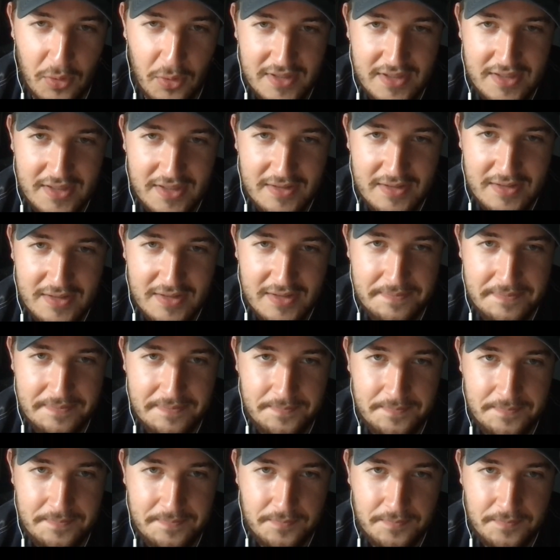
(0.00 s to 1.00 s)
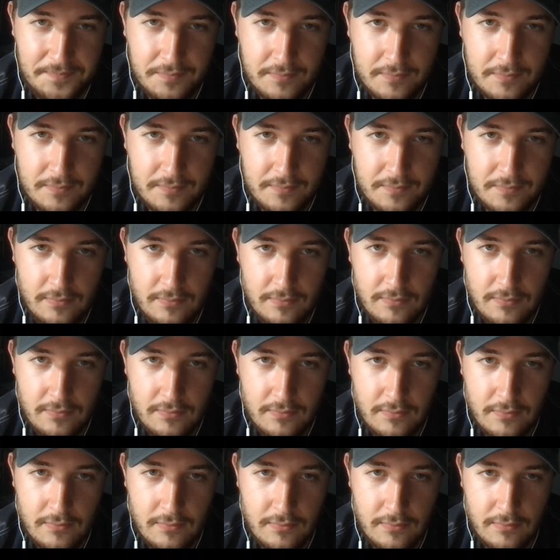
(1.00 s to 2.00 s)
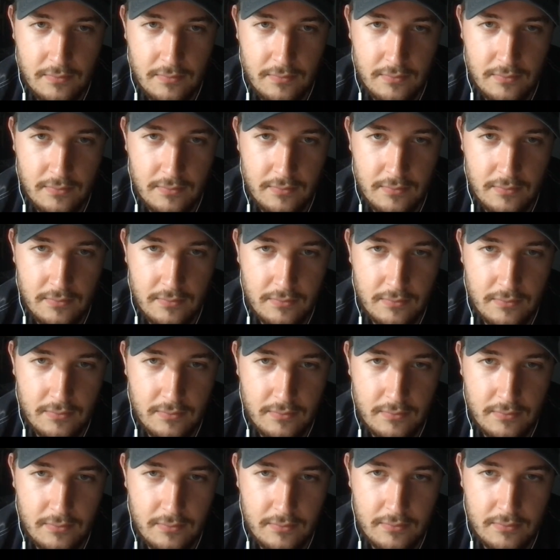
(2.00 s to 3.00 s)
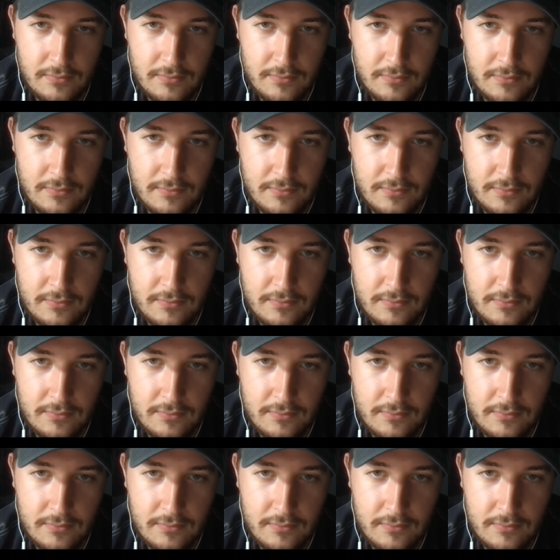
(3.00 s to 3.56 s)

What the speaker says: Nobody speaks.